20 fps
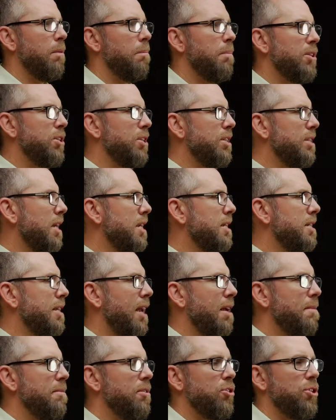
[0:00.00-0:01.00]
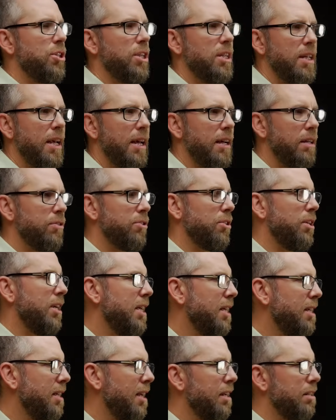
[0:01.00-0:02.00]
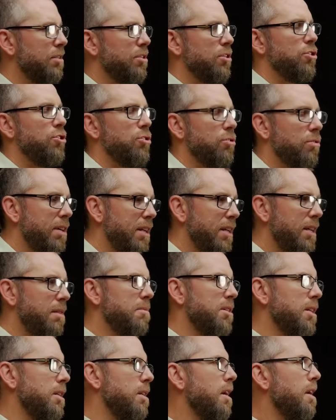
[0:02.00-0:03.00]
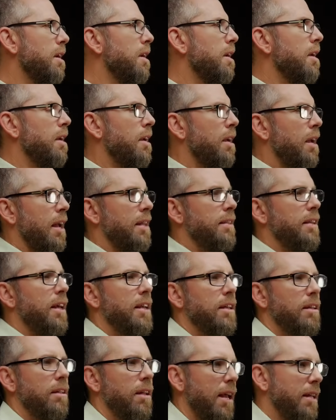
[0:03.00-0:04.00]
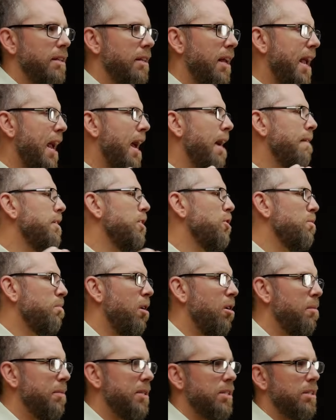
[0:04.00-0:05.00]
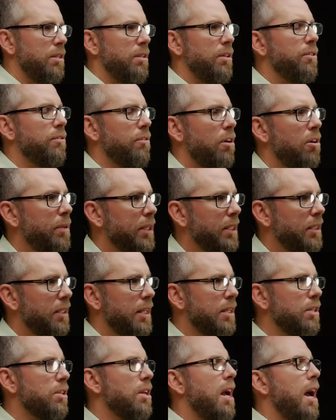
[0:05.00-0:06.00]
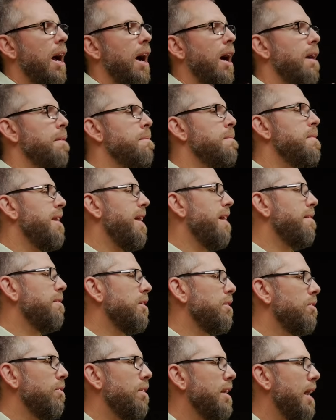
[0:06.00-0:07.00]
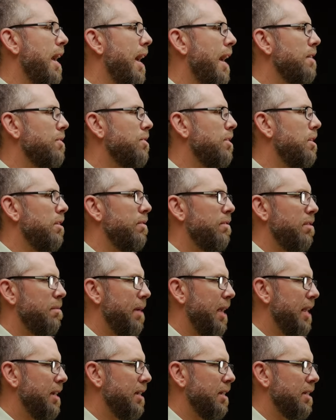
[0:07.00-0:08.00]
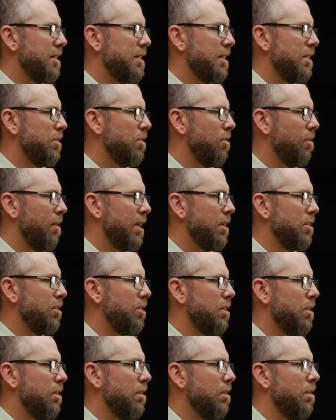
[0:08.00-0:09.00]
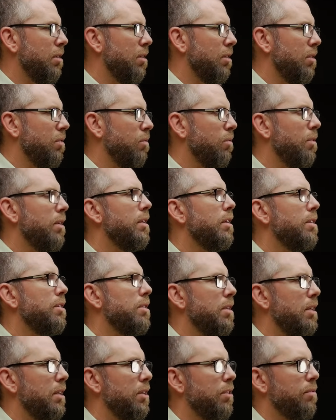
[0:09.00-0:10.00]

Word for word: But you say, Samuel, she yells or he yells and screams and, and, they, and they have these moments and they're throwing things. I'm never going to ask you to remain in a situation where there's the